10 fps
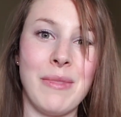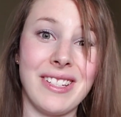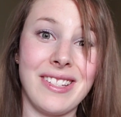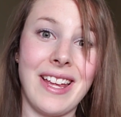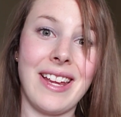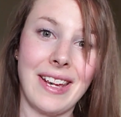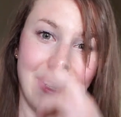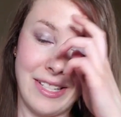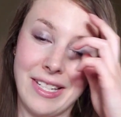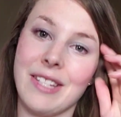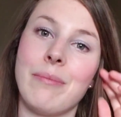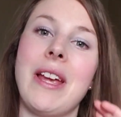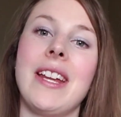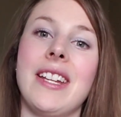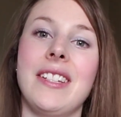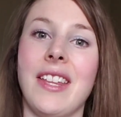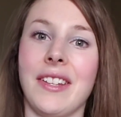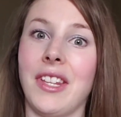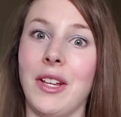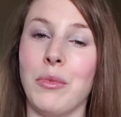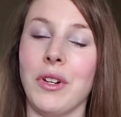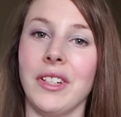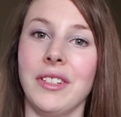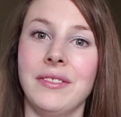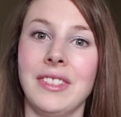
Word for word: as they anticipated that they would.